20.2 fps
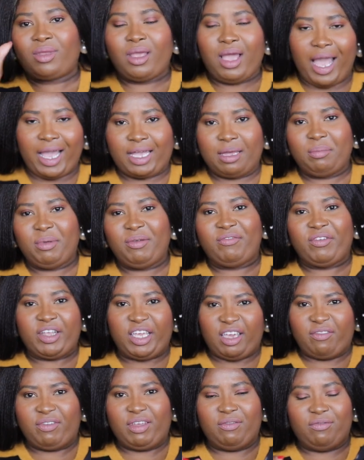I can be
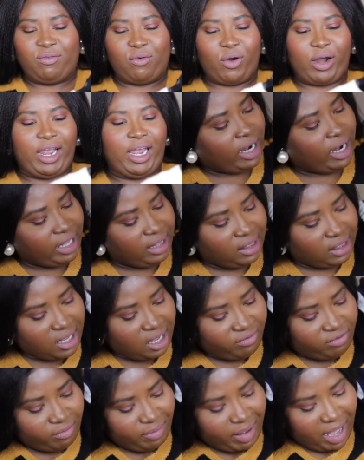forgiven for I
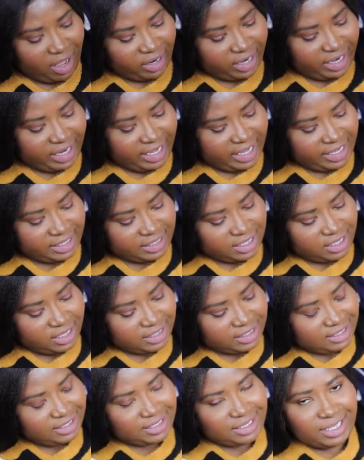love about it is the
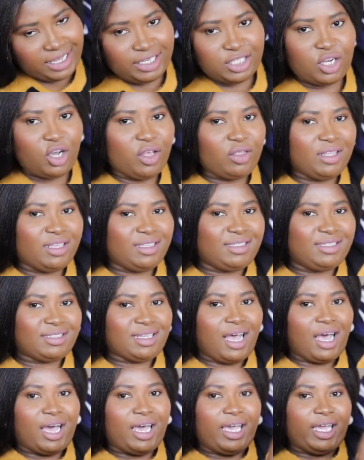slit on the
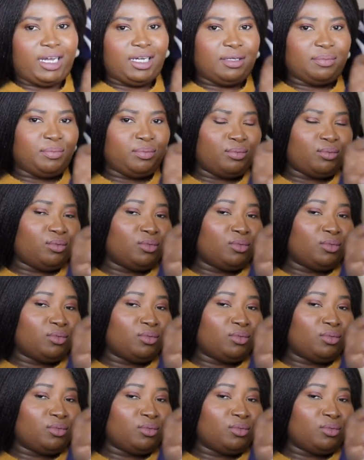side